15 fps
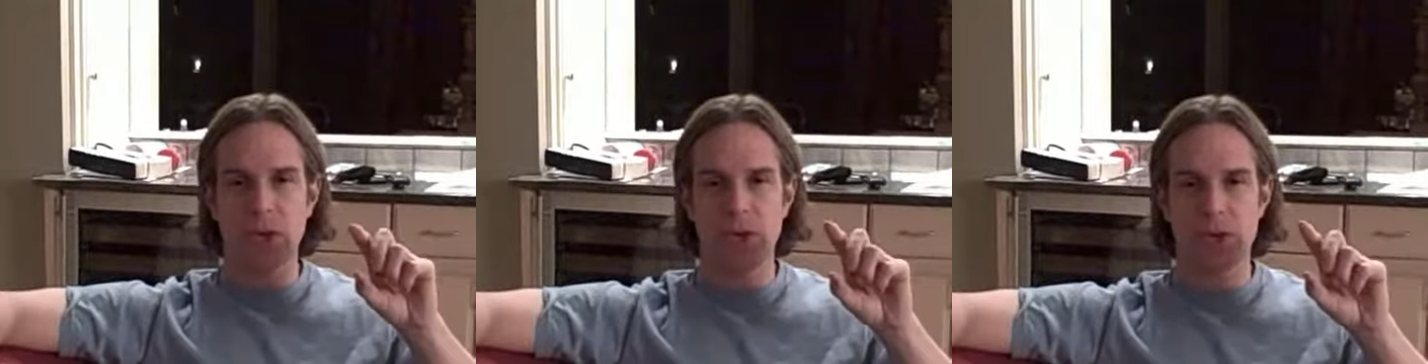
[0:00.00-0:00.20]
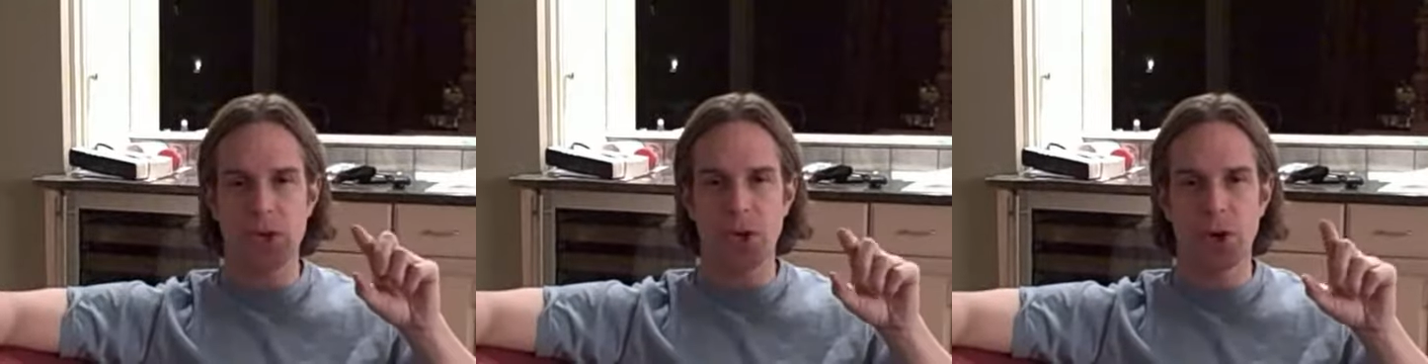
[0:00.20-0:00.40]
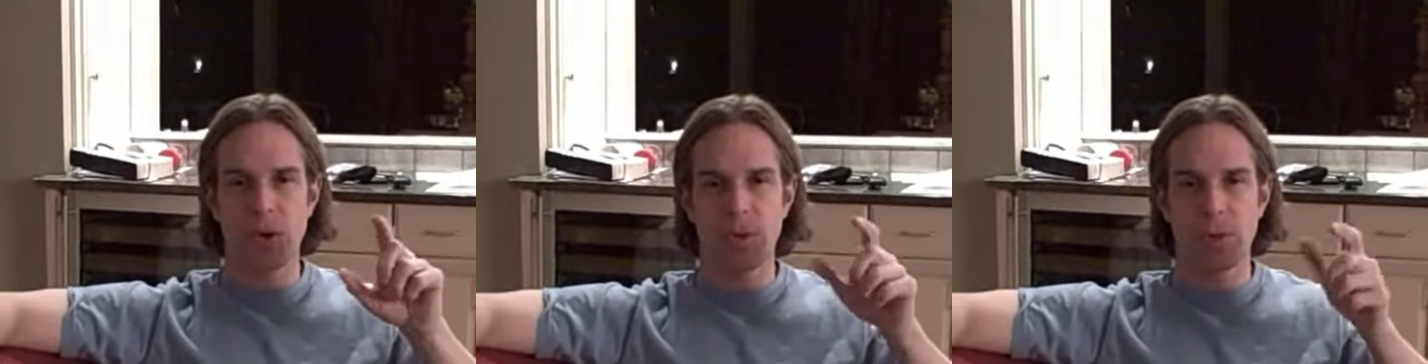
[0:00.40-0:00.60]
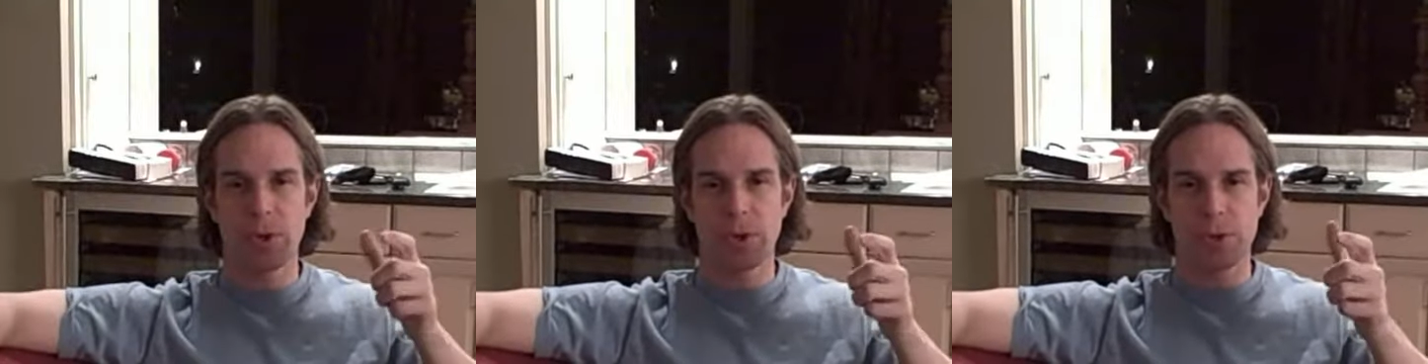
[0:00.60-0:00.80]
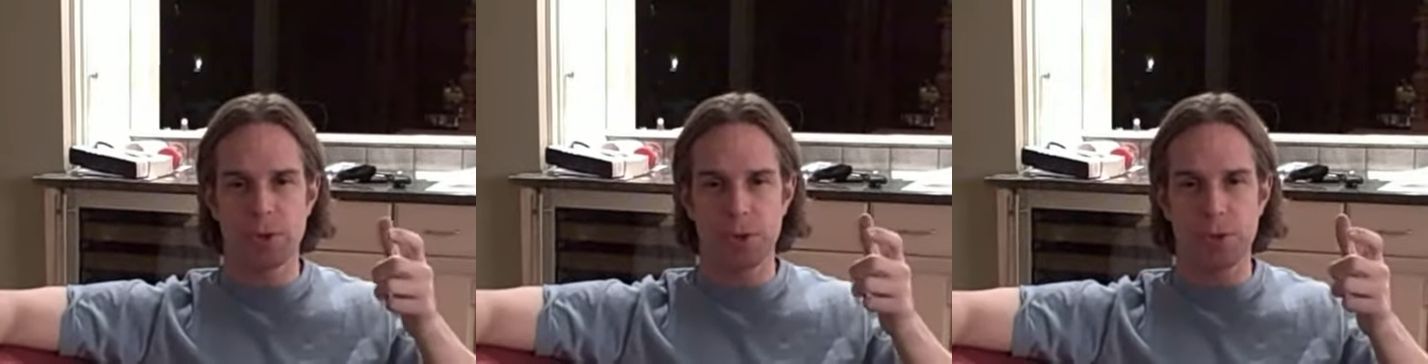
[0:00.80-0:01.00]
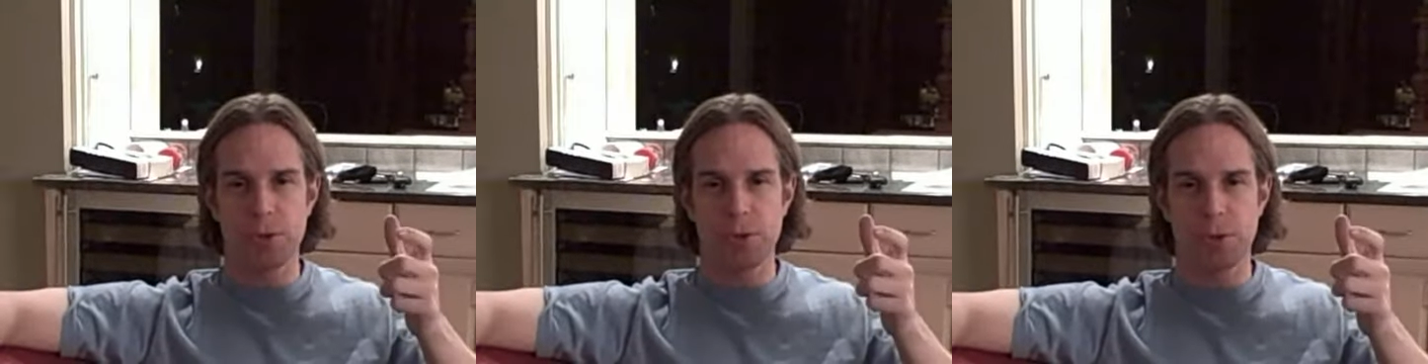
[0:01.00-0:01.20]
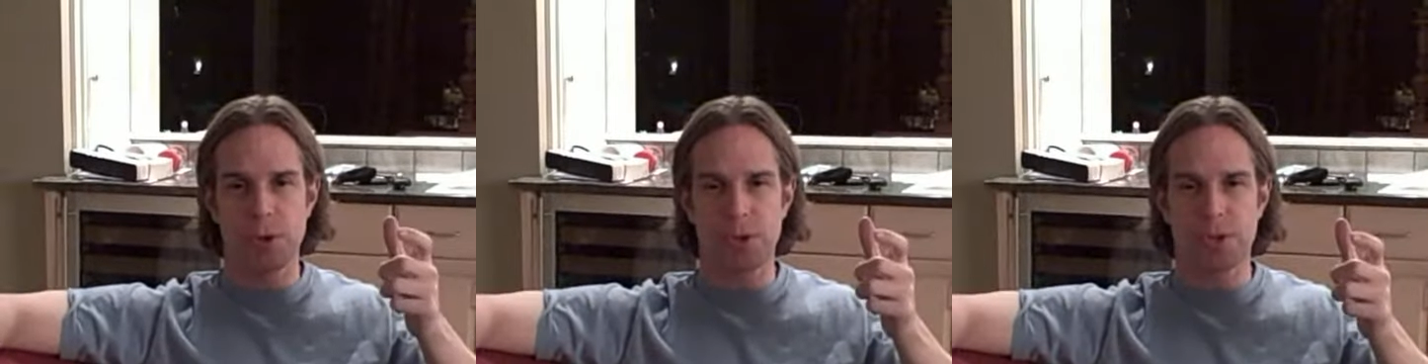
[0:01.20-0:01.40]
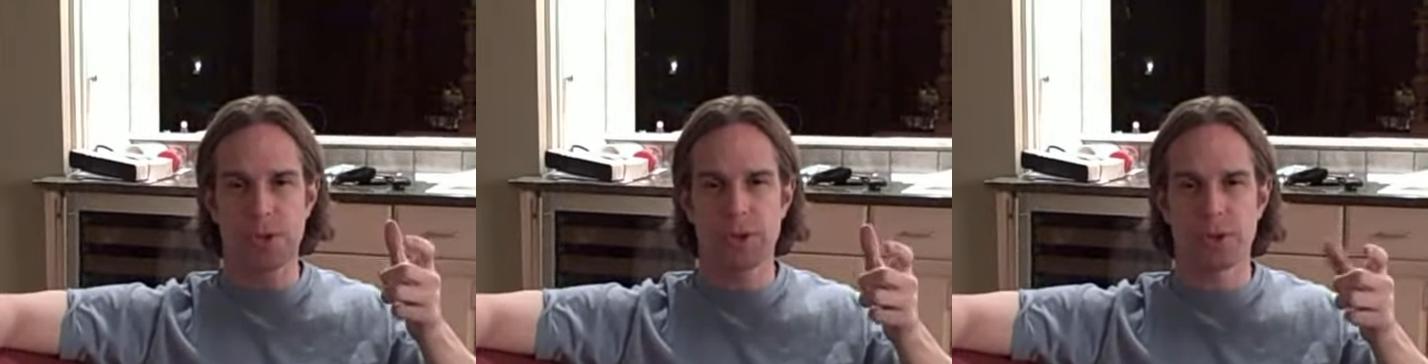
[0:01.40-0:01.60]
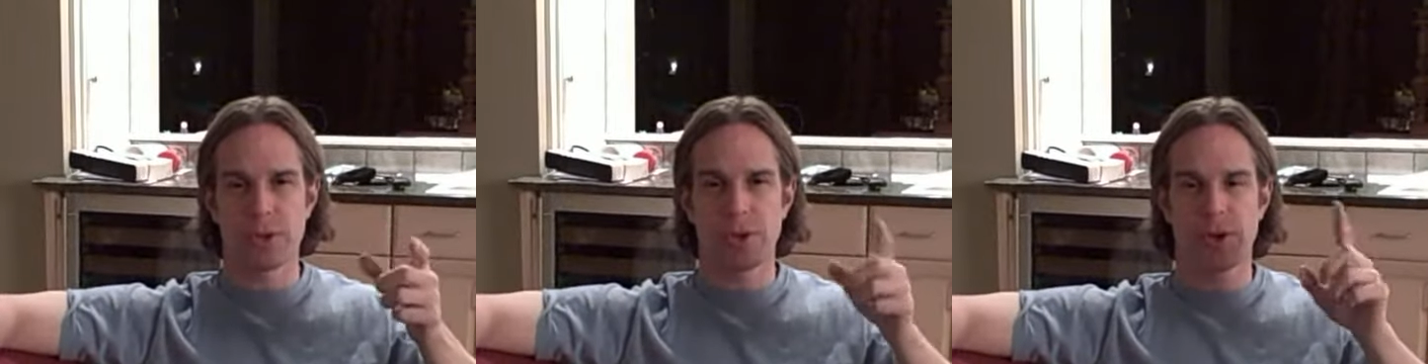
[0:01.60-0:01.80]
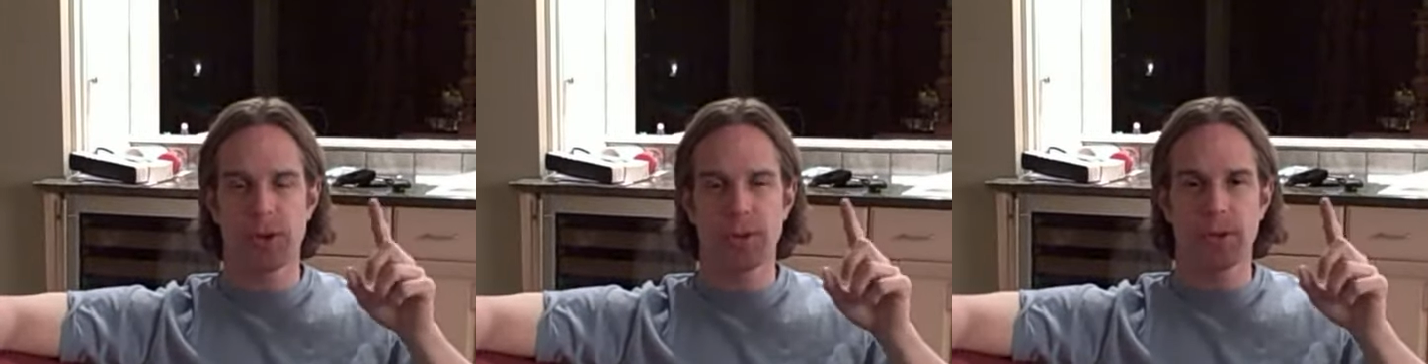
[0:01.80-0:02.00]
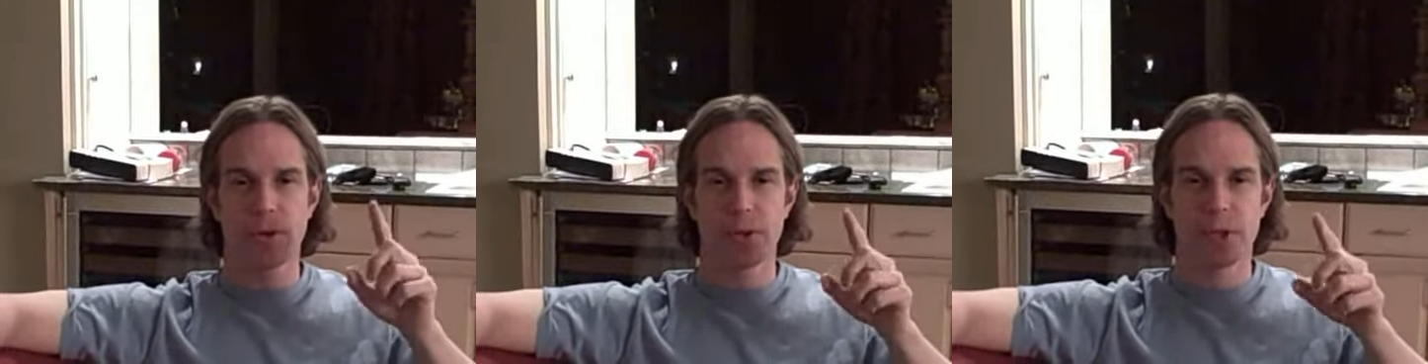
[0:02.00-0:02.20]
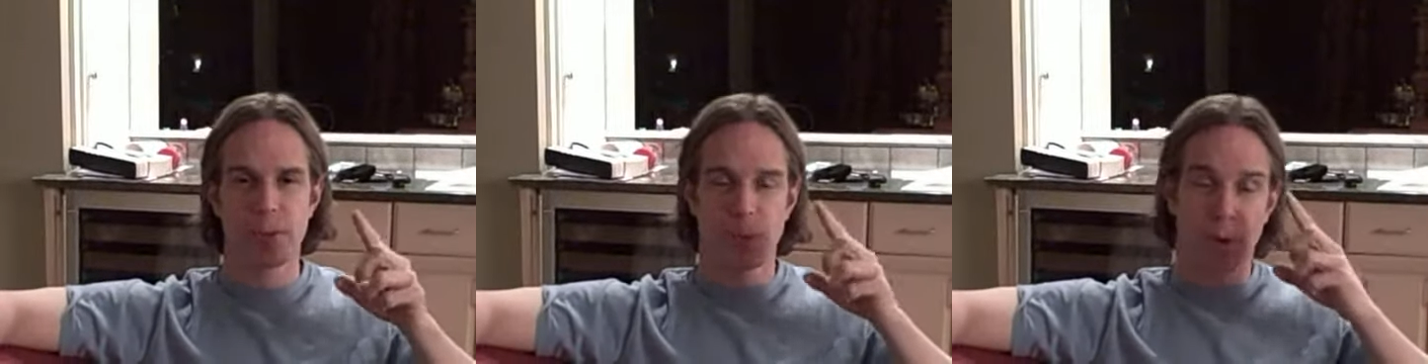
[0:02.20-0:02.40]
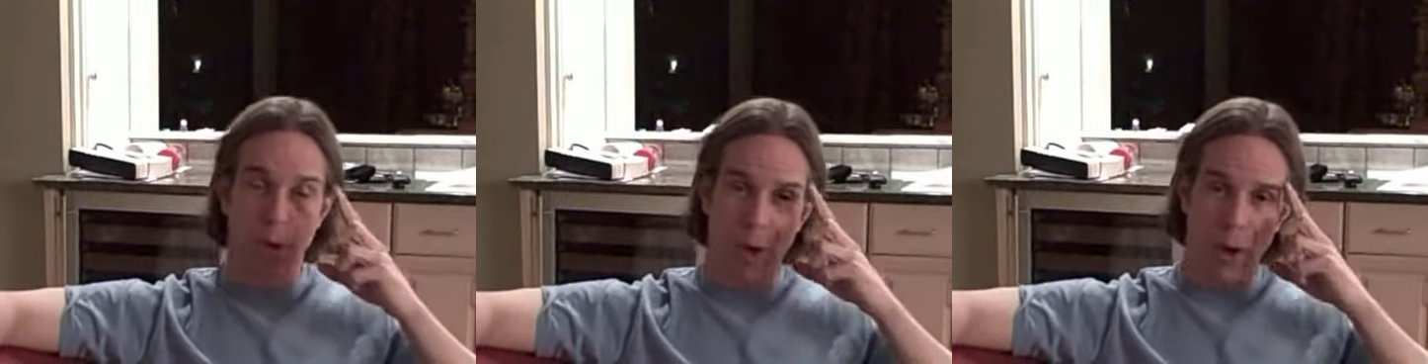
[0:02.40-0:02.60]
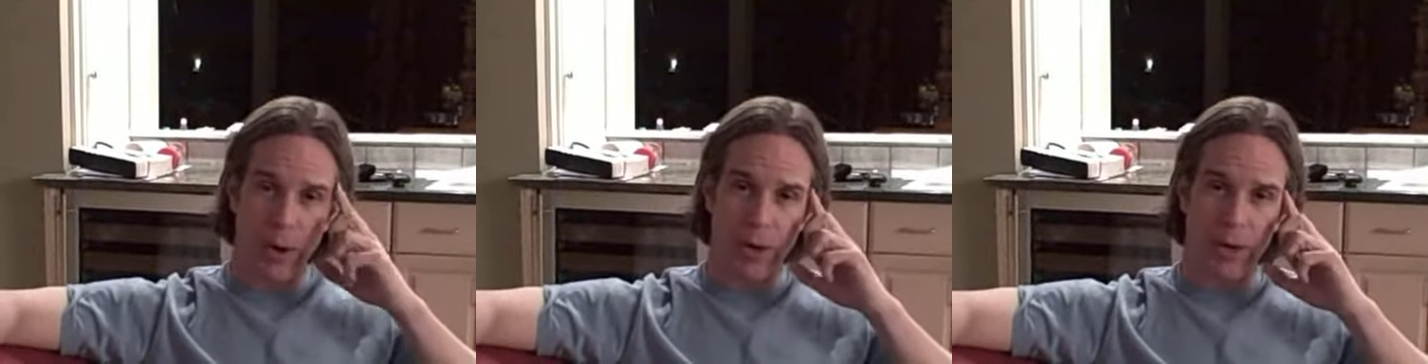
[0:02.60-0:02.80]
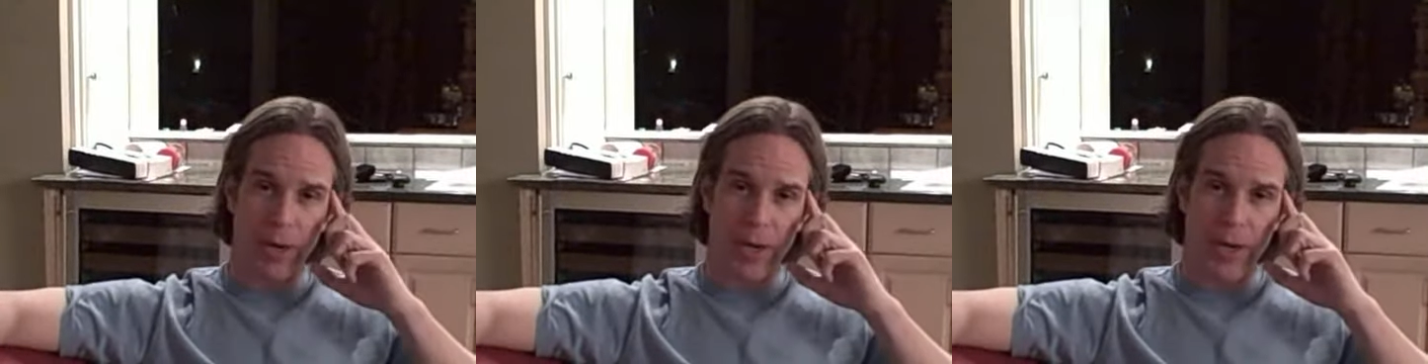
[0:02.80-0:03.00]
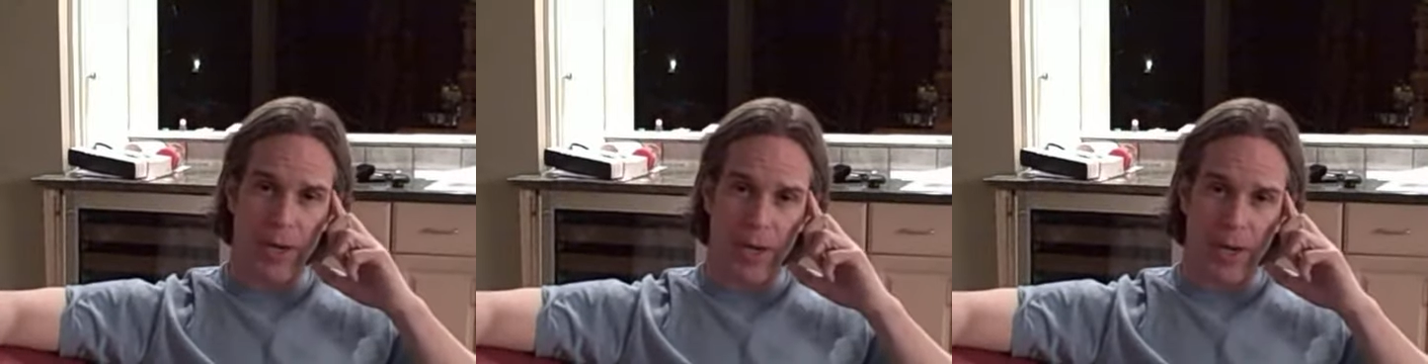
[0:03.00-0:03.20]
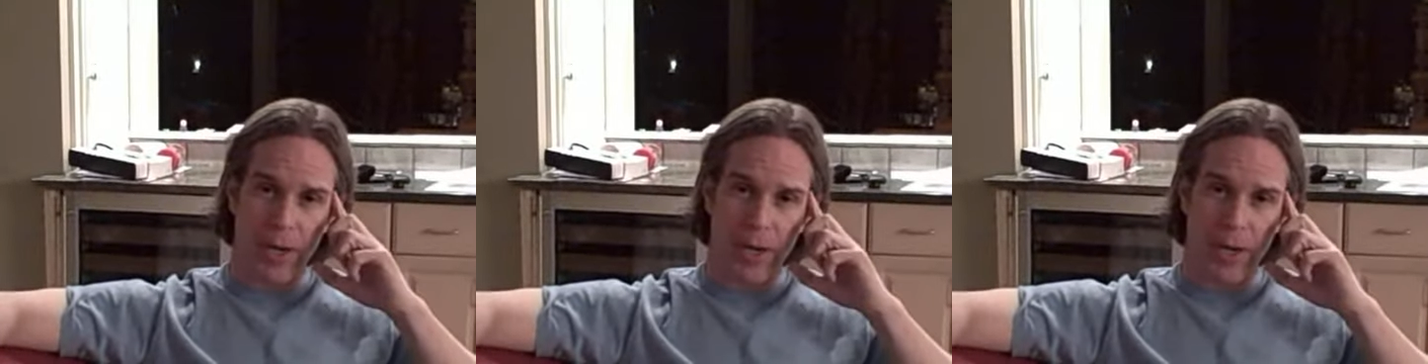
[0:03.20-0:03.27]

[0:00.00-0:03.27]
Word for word: So two choices are either the temporal artery